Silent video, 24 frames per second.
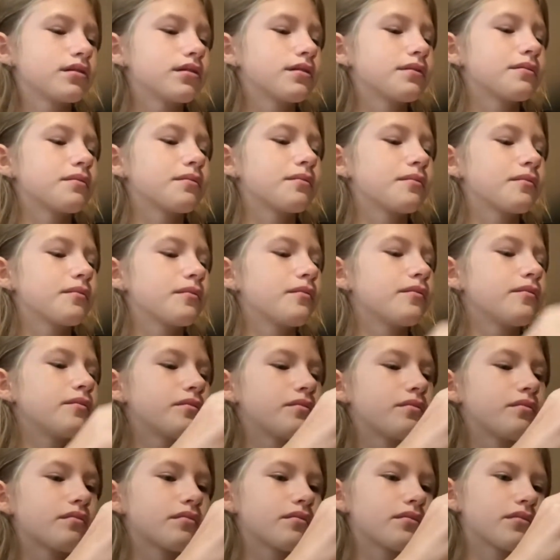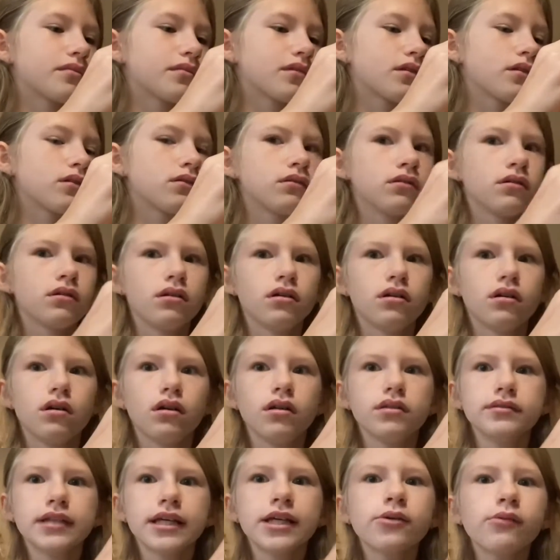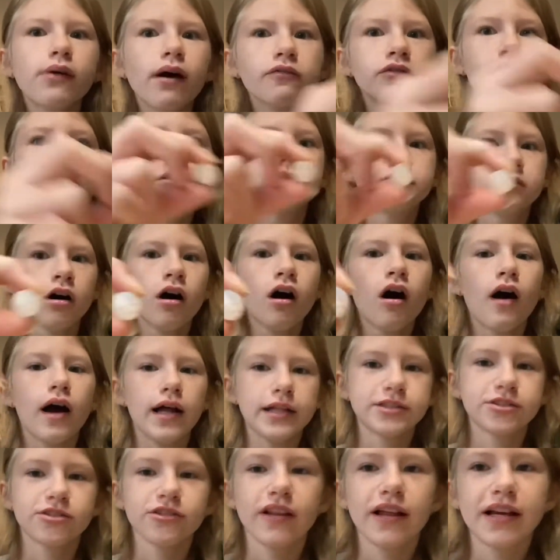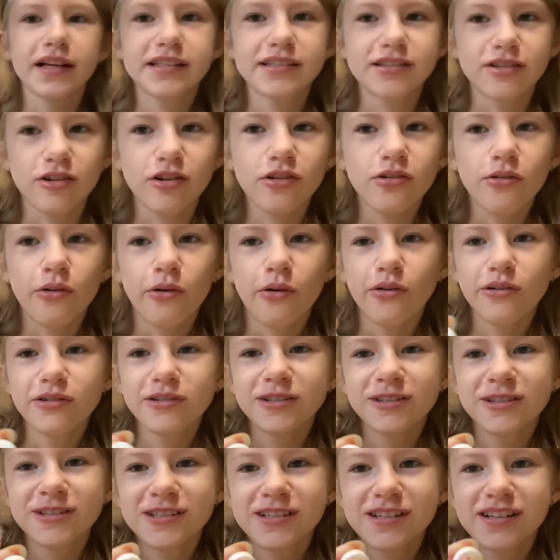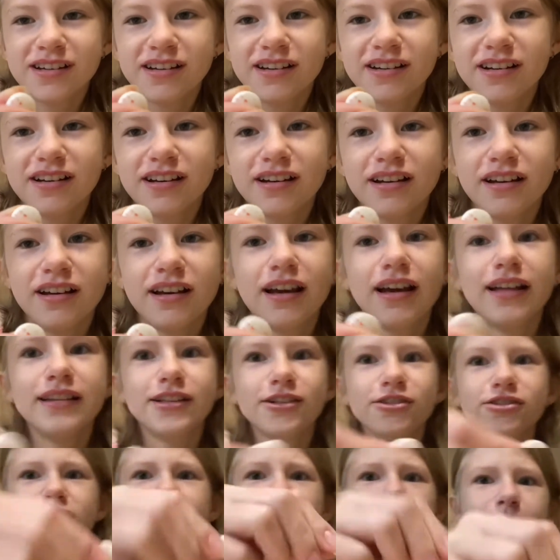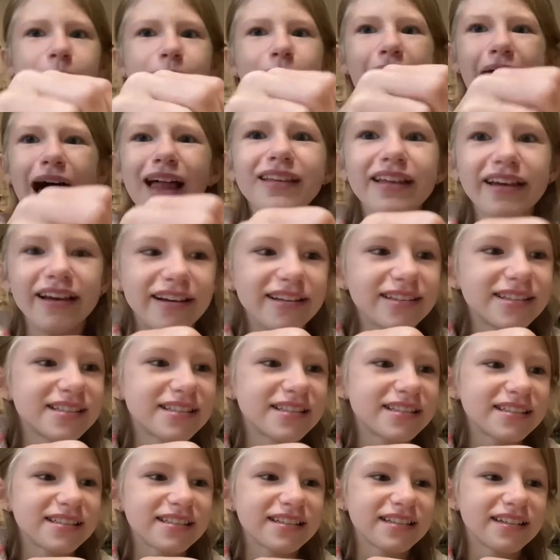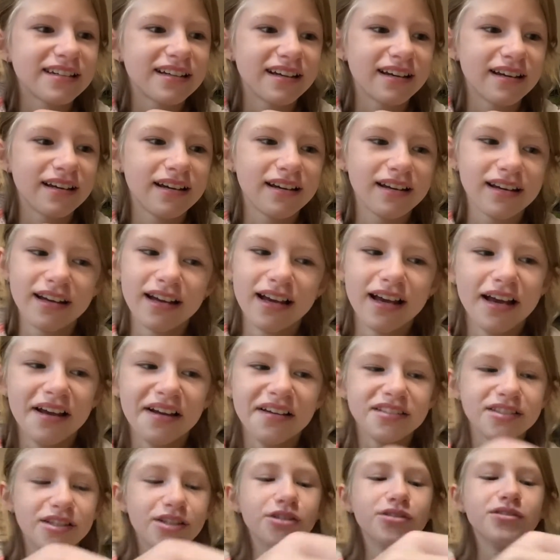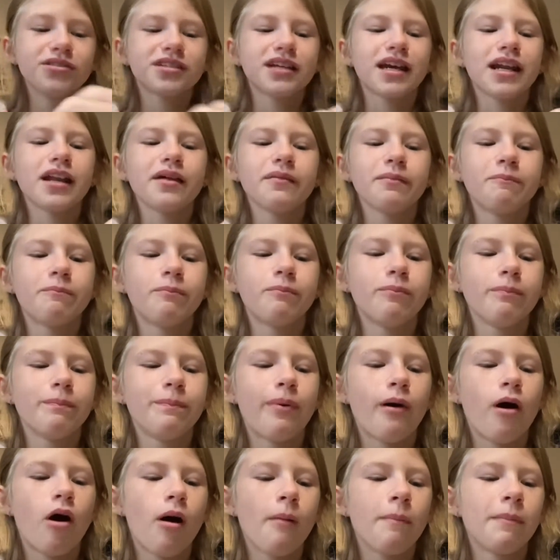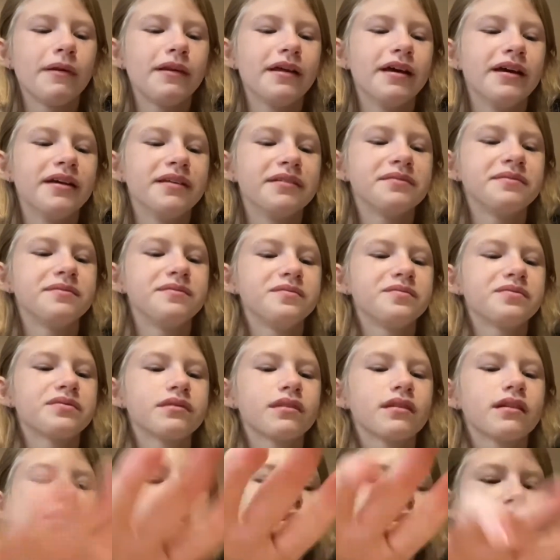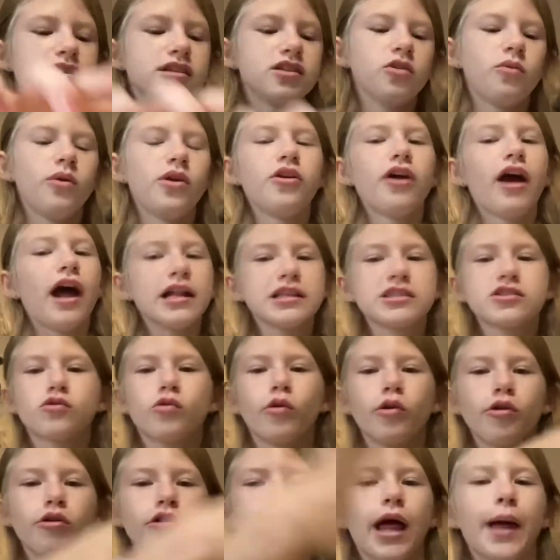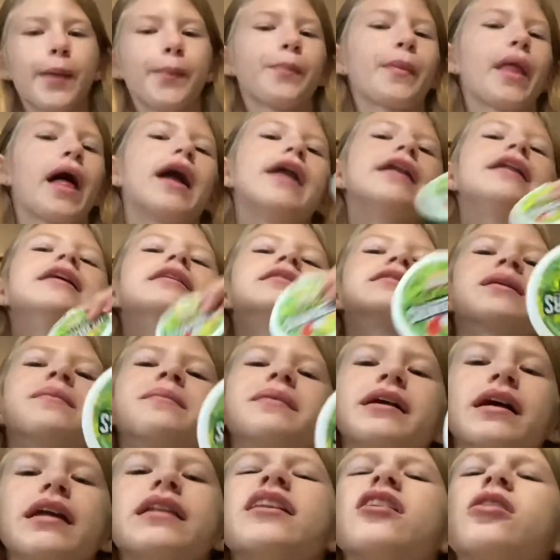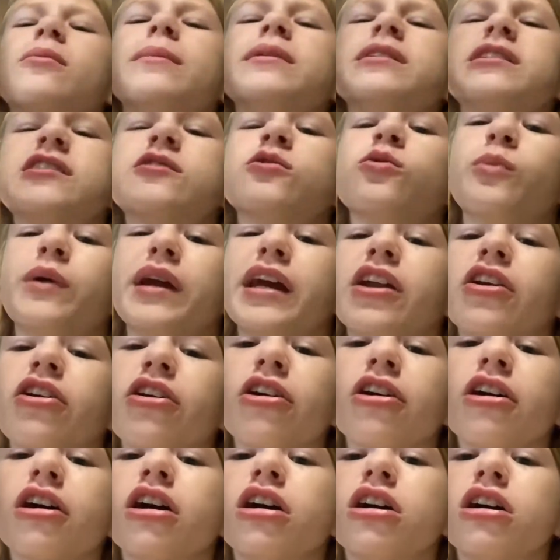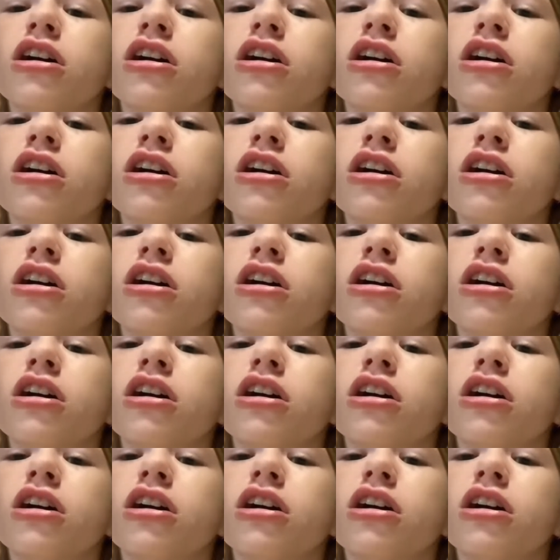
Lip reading: They don't have the dots. They're like circles. These are like pellets. So you just kind of pop it in. So when you're at school, you're like, I need something a little bit sweeter.